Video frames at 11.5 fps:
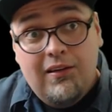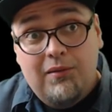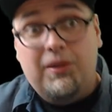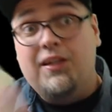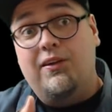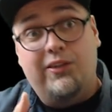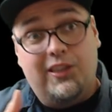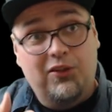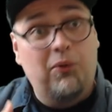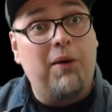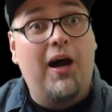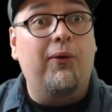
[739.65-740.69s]
but it'll
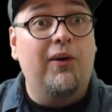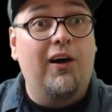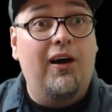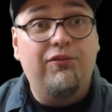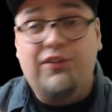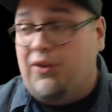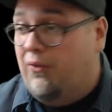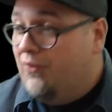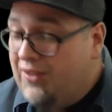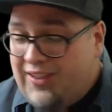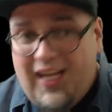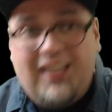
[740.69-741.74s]
still power off. So
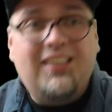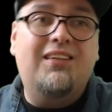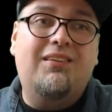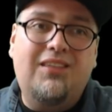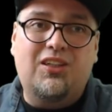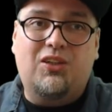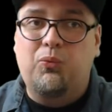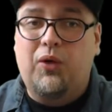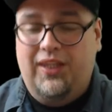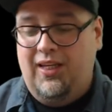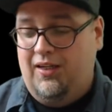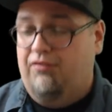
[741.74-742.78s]
that's just one
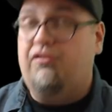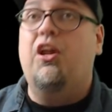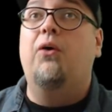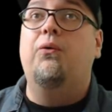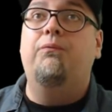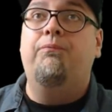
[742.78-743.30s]
thing of note.